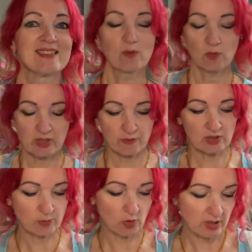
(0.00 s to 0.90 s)
I'll give you a
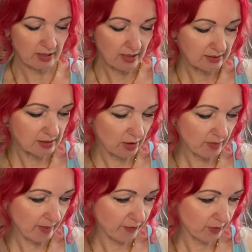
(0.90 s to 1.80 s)
spoiler. So,
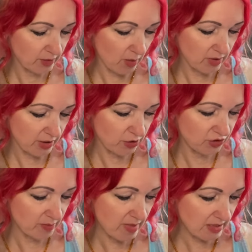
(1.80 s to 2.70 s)
I would like you
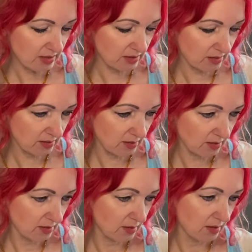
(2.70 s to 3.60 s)
to meet
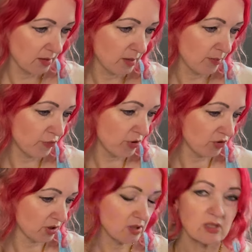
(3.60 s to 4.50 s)

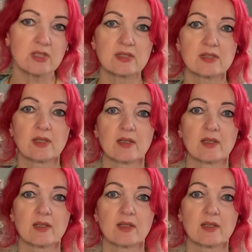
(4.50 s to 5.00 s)
Prudence